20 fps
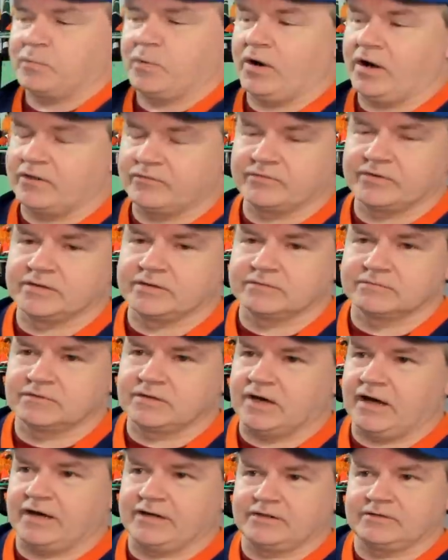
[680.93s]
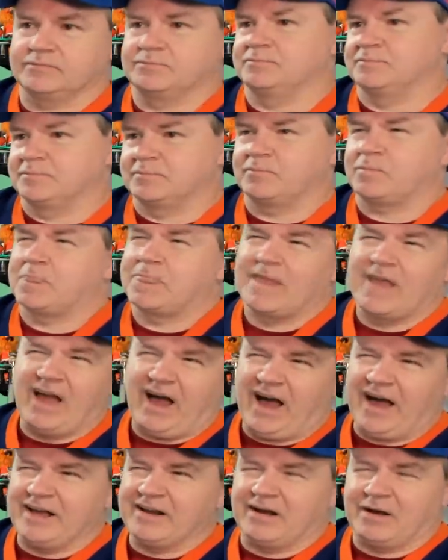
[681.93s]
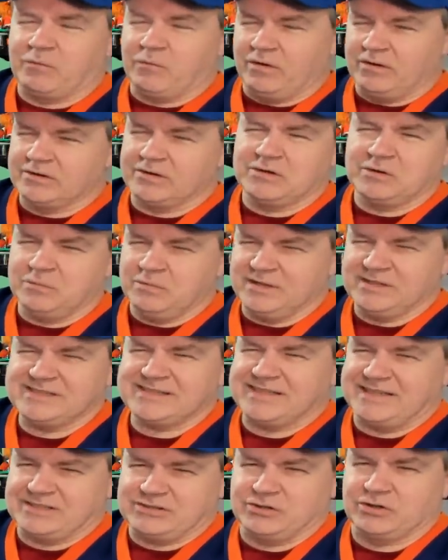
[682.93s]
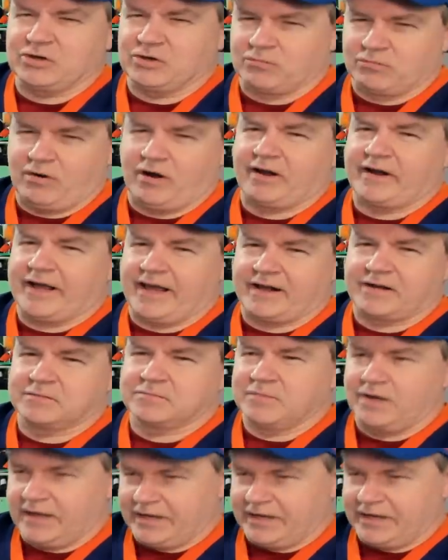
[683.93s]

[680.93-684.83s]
Potvin kind of. I, I, want, I don't want to say took a run at him.